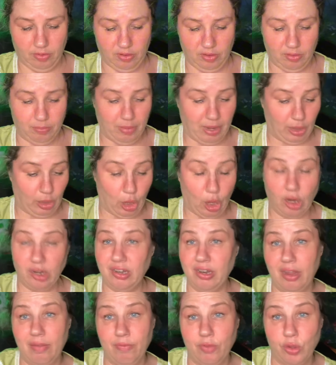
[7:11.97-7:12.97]
My
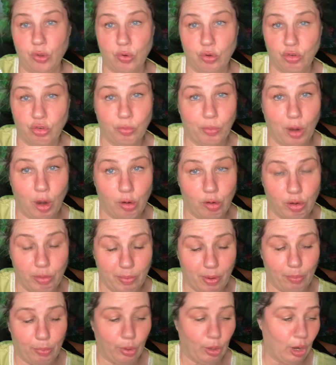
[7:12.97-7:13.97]
longtime viewers will probably
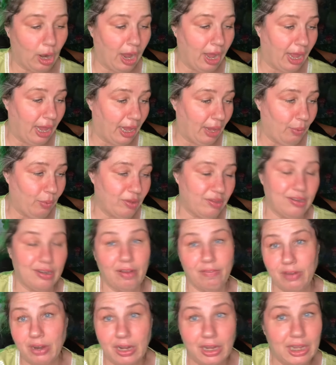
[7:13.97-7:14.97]
remember I was
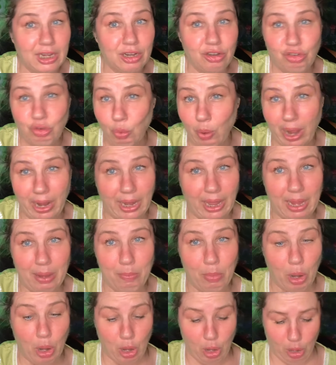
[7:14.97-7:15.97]
definitely a Twilight
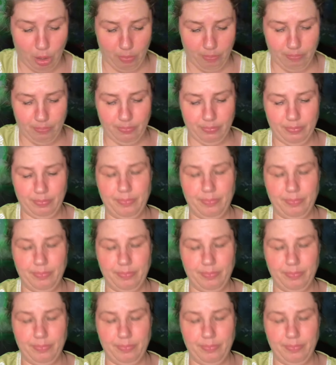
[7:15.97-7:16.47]
mom.